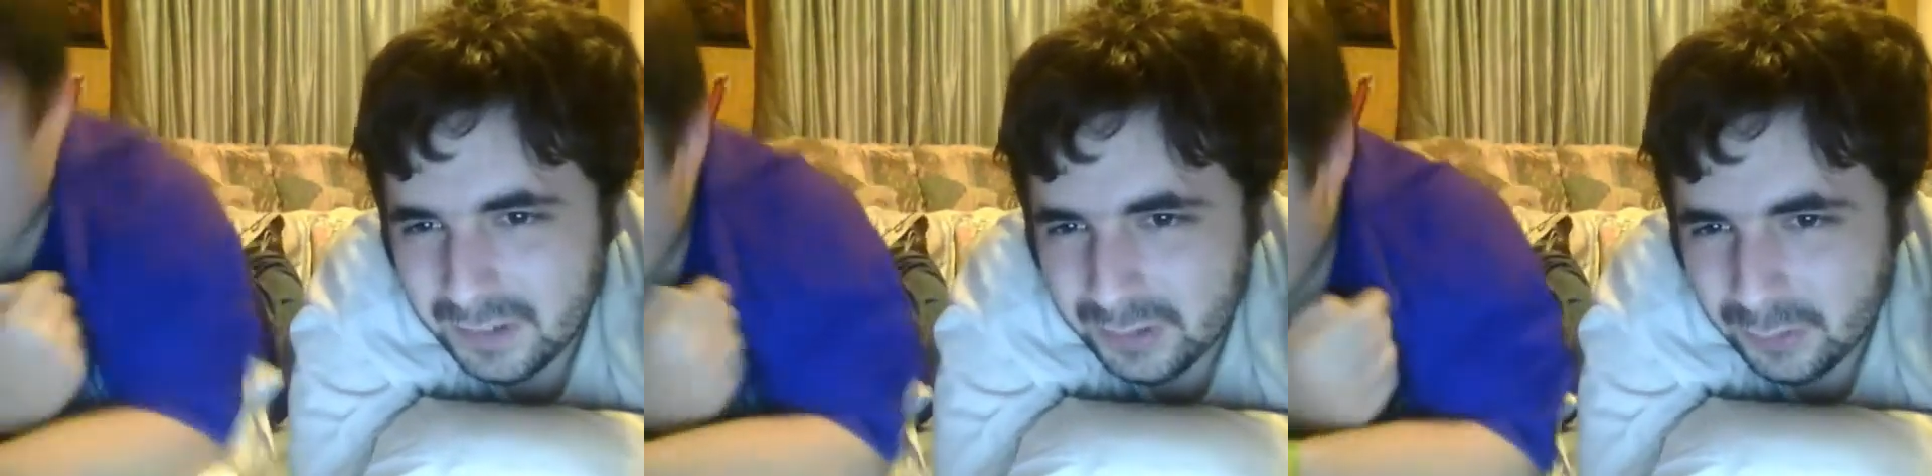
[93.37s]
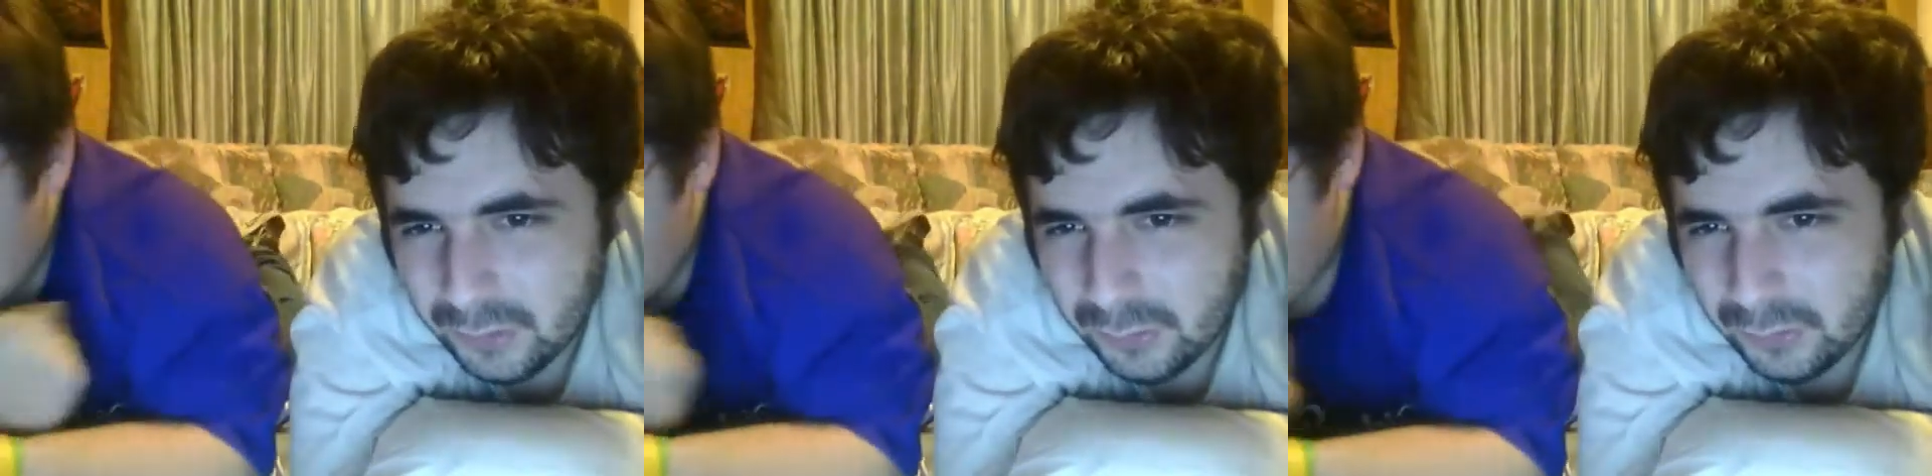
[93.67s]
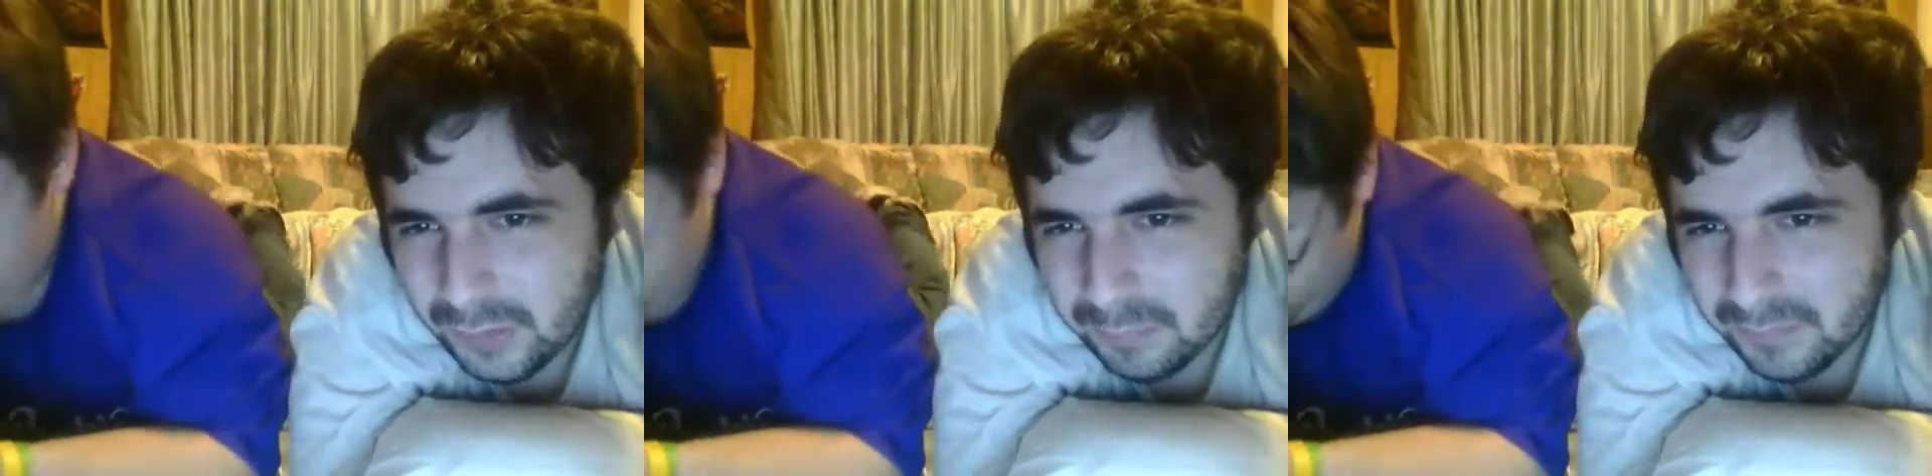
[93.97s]
"You should
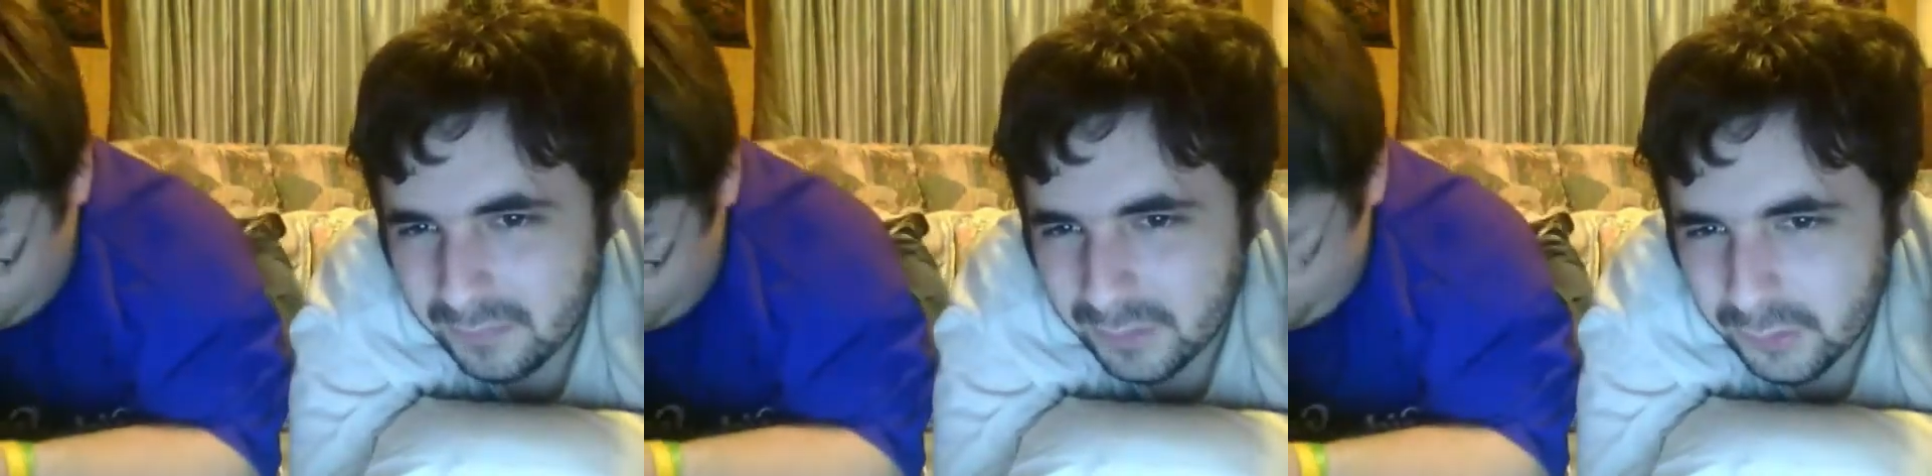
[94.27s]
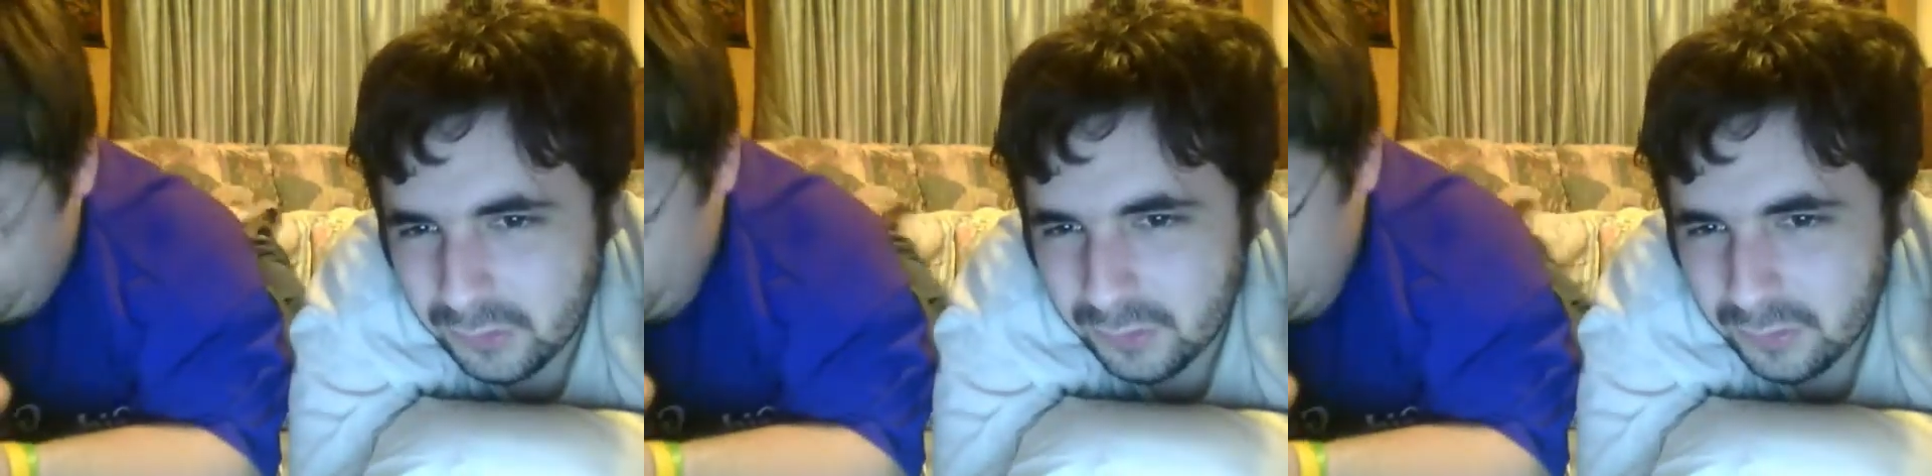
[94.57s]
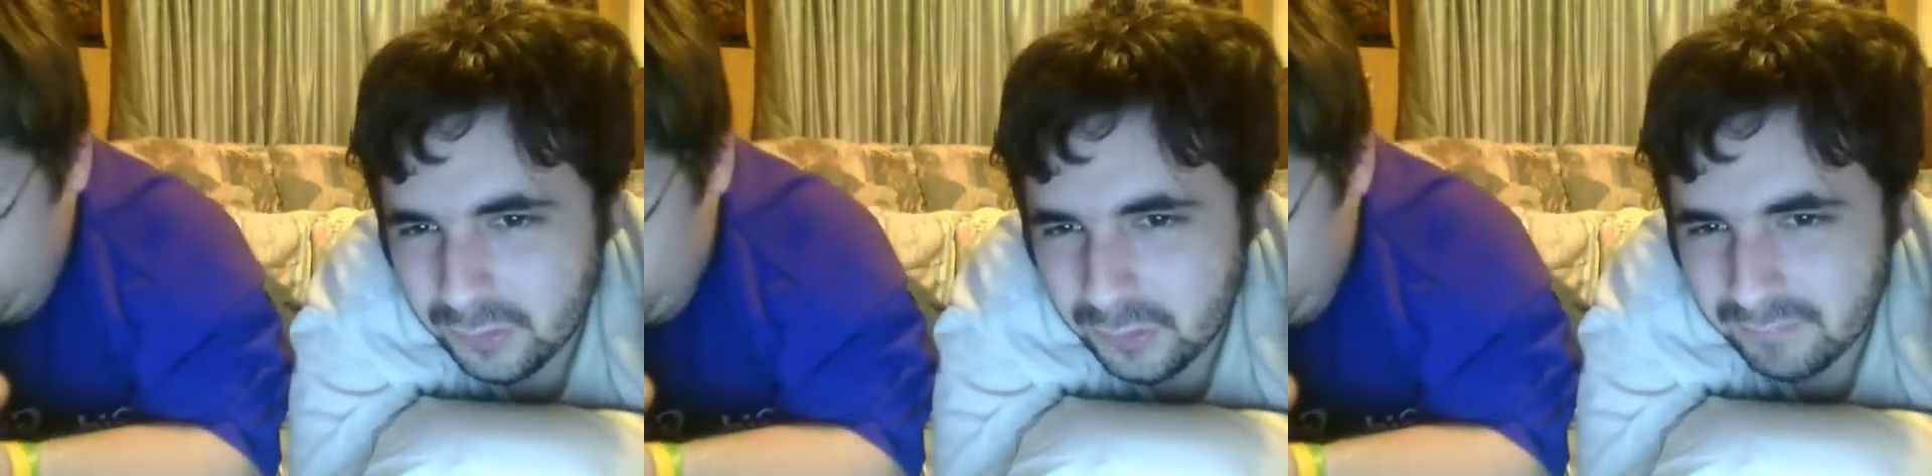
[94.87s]
sleep earlier.
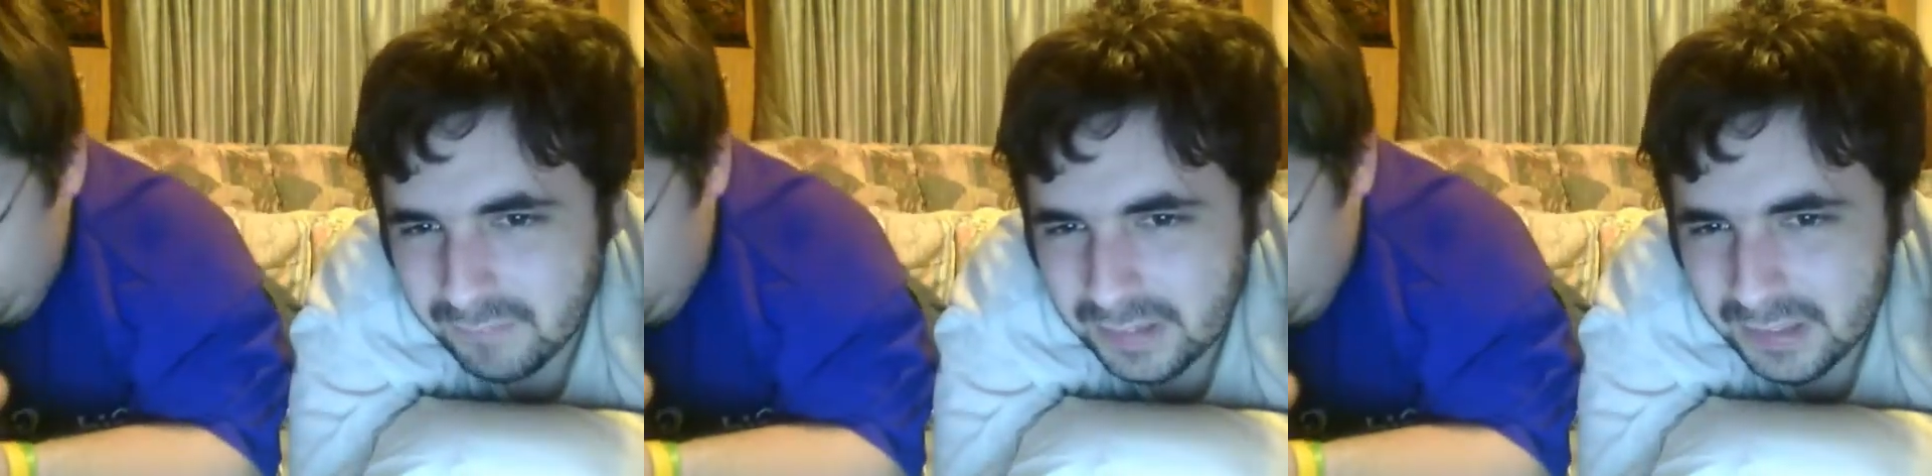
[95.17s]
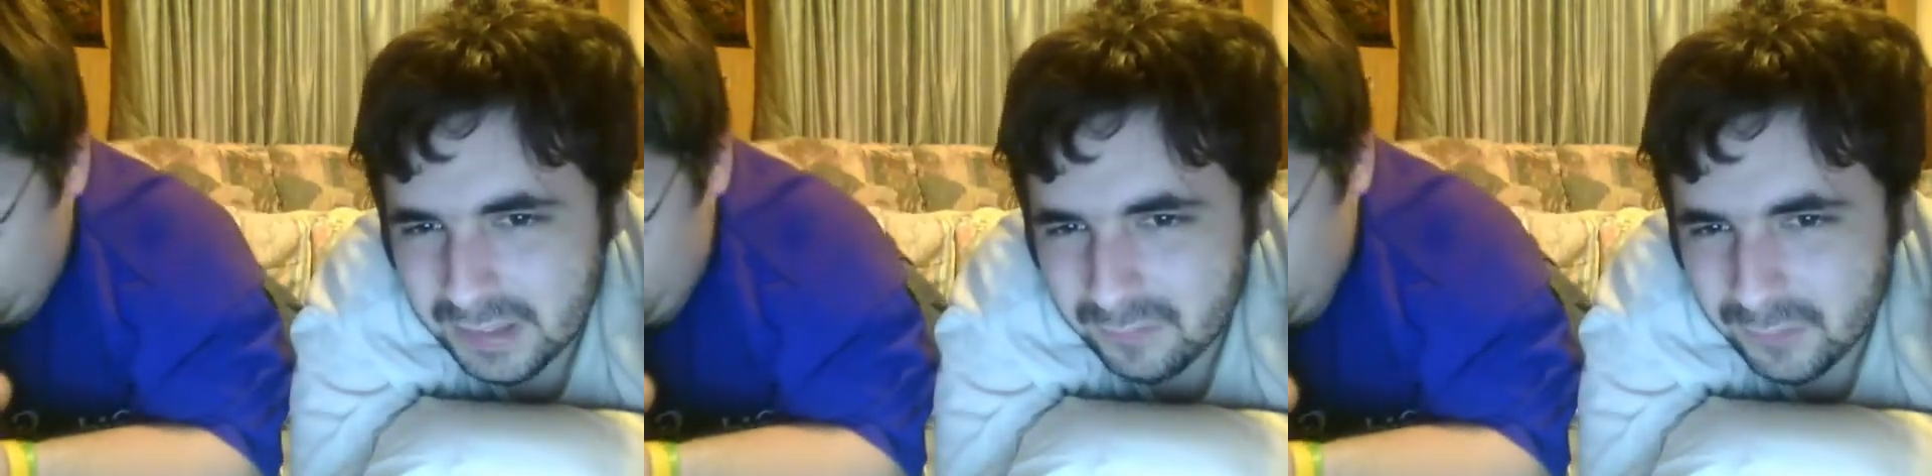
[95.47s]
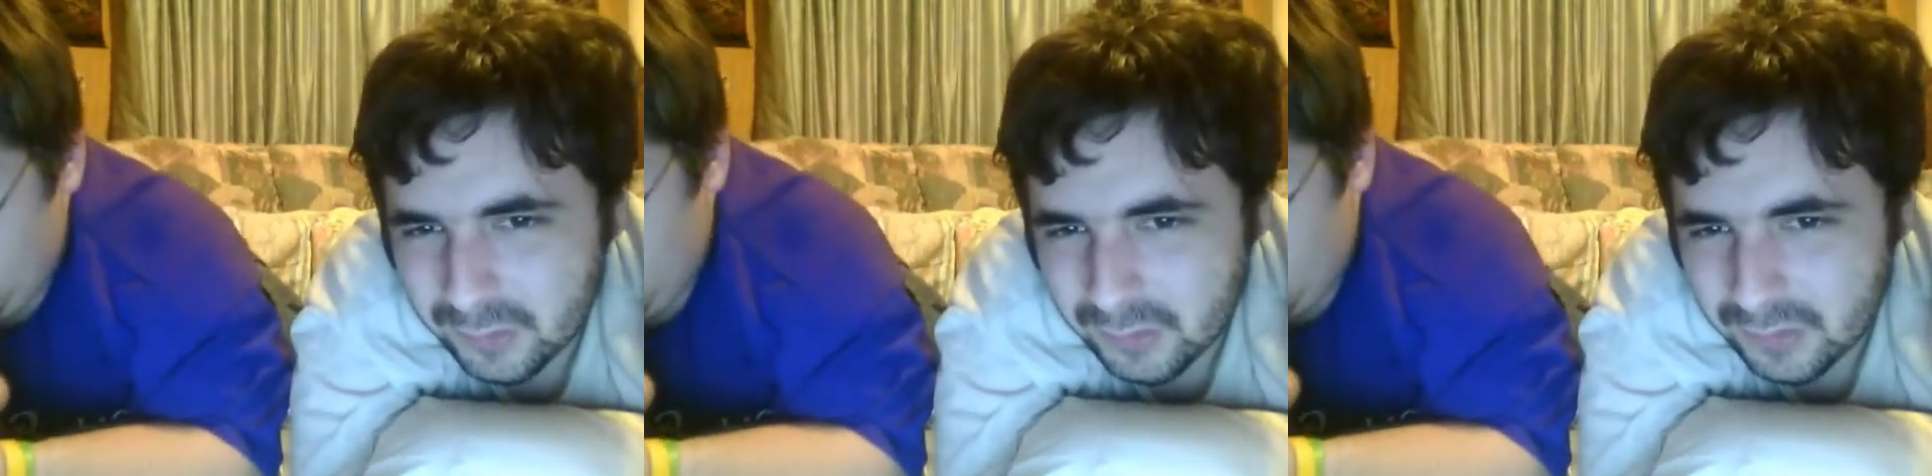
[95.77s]
Students need many
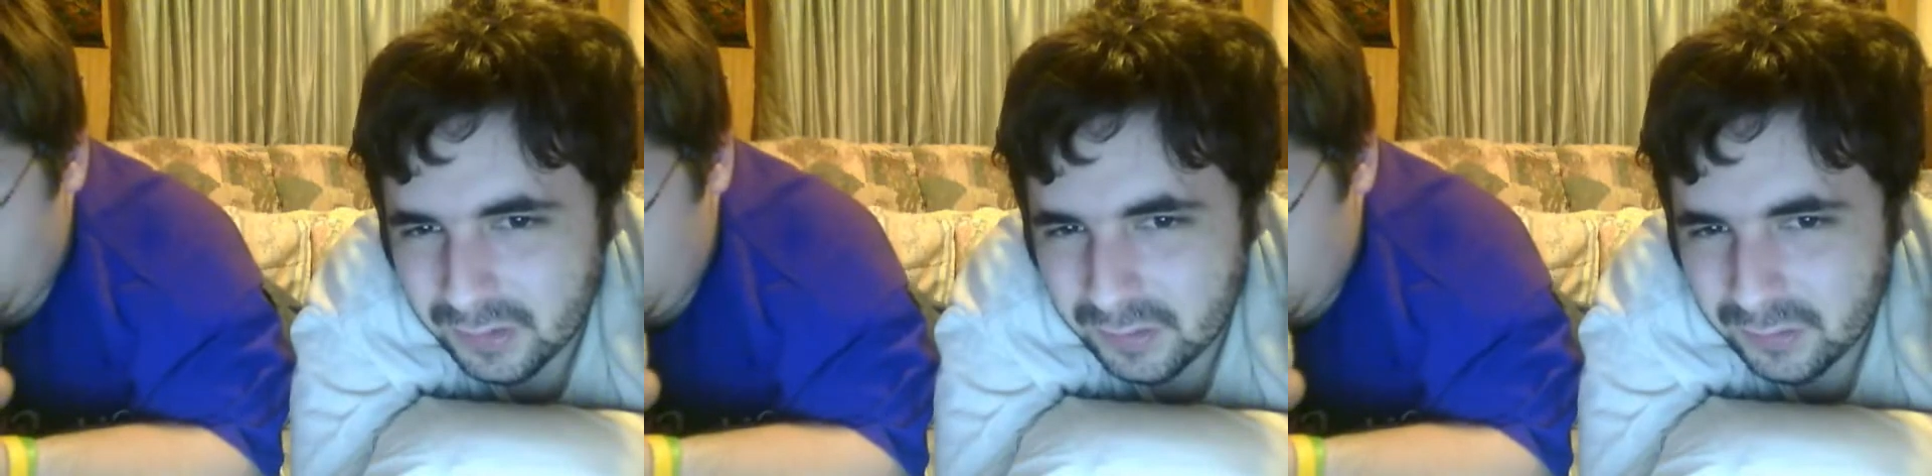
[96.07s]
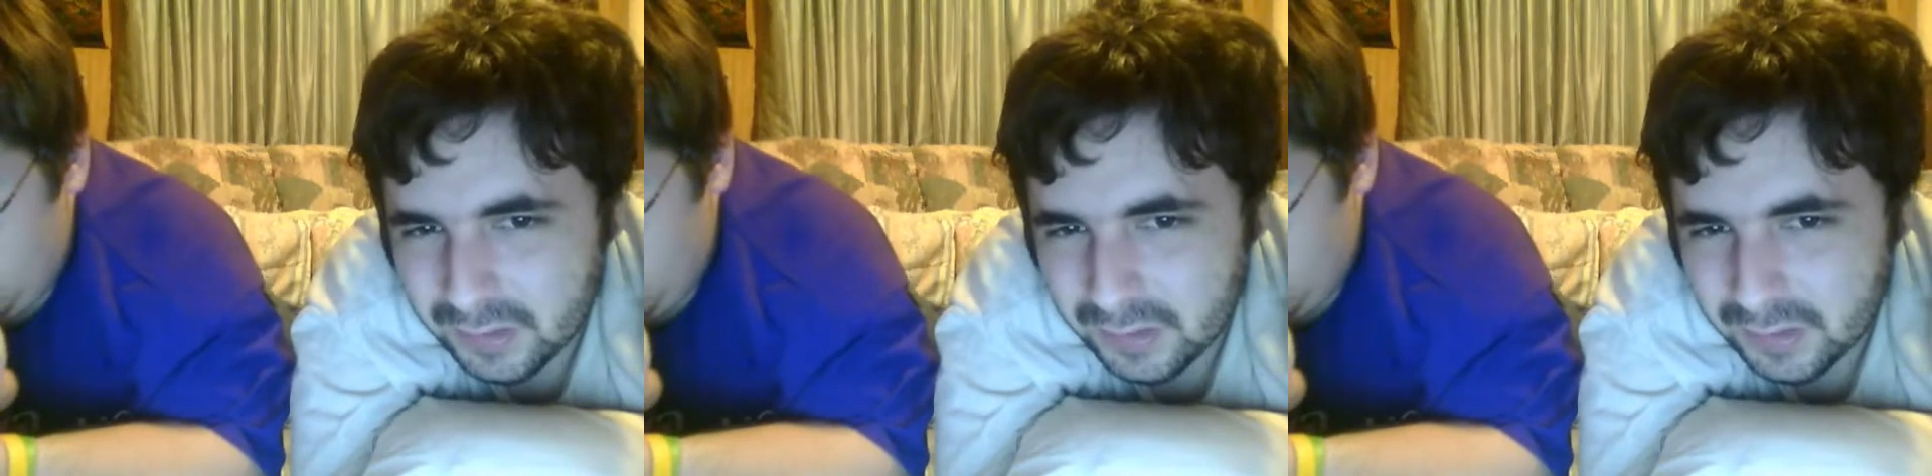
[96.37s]
hours a night